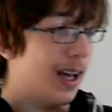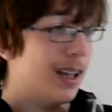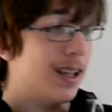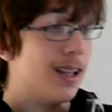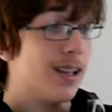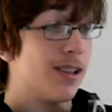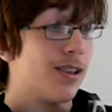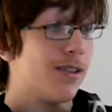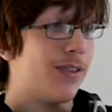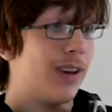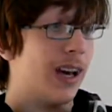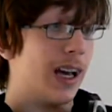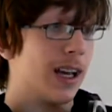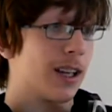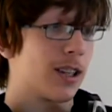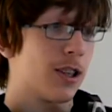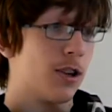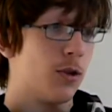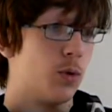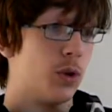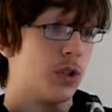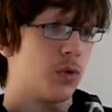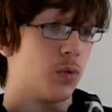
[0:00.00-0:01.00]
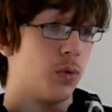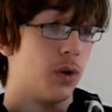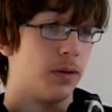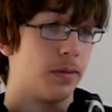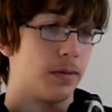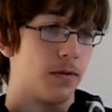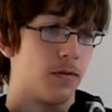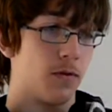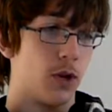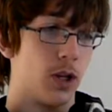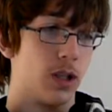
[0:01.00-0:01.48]
Another factor was
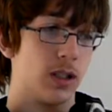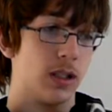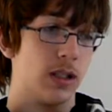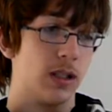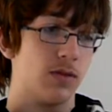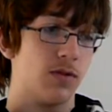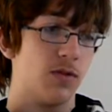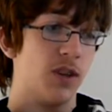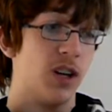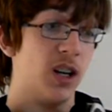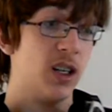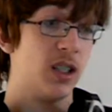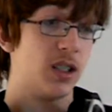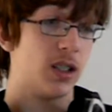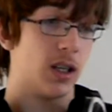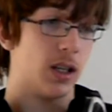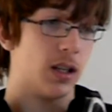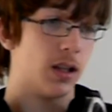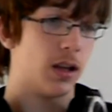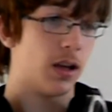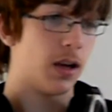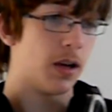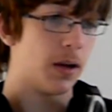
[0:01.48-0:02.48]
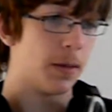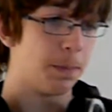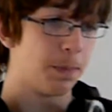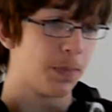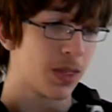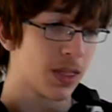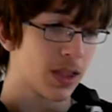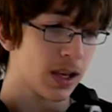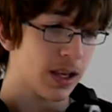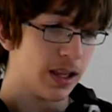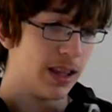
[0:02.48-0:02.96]
Wilberforce's religion.
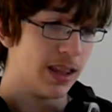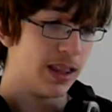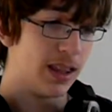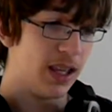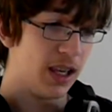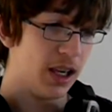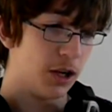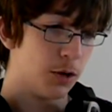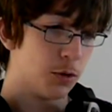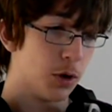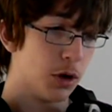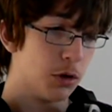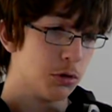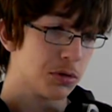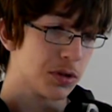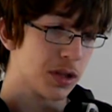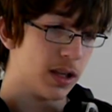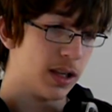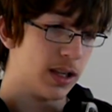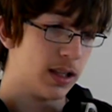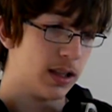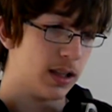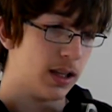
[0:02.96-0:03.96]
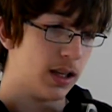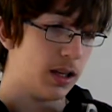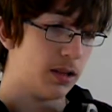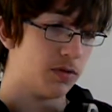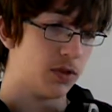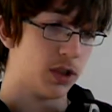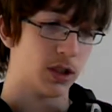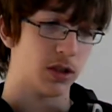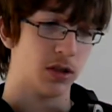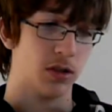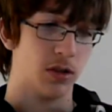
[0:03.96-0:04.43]
The quote in the
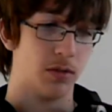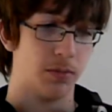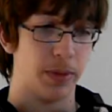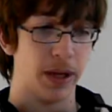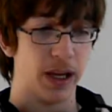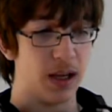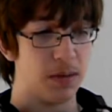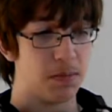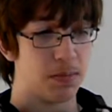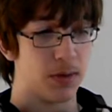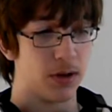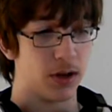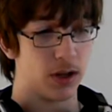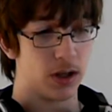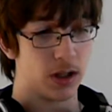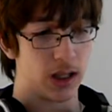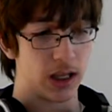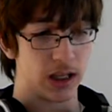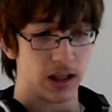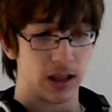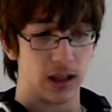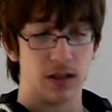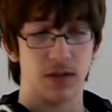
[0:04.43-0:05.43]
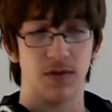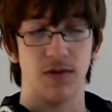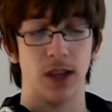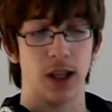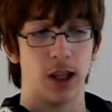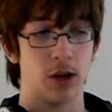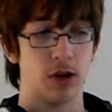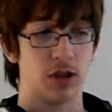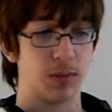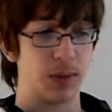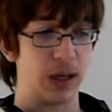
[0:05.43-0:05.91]
original paper that this
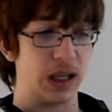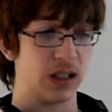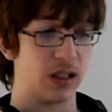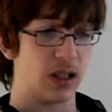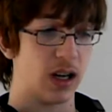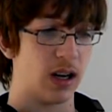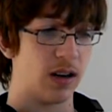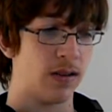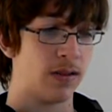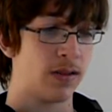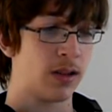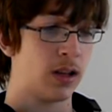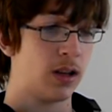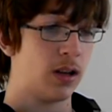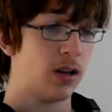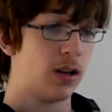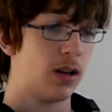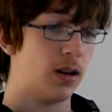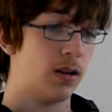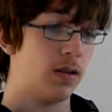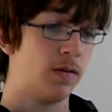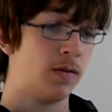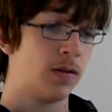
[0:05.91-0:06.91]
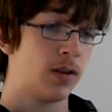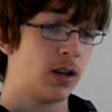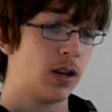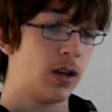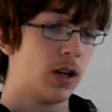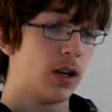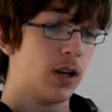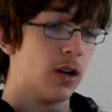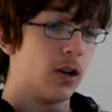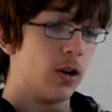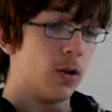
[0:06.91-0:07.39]
video is based off of
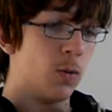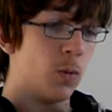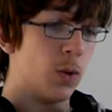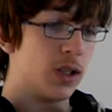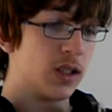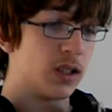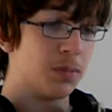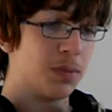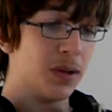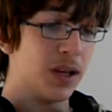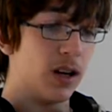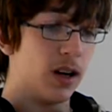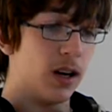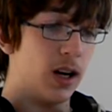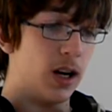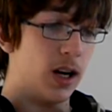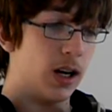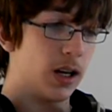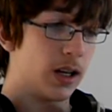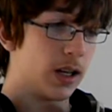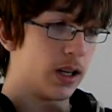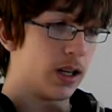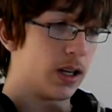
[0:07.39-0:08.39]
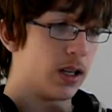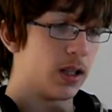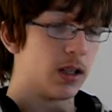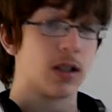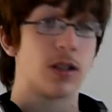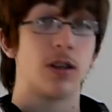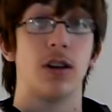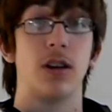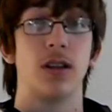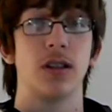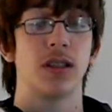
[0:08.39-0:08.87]
was a bit long,
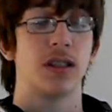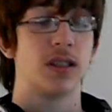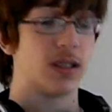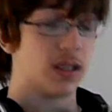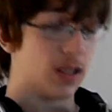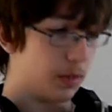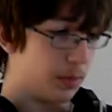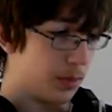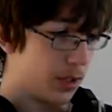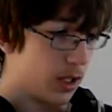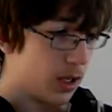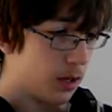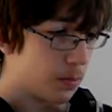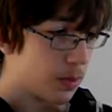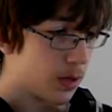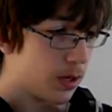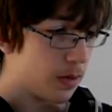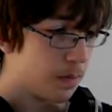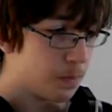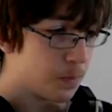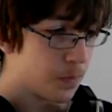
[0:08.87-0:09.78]
so I'll just sum it up.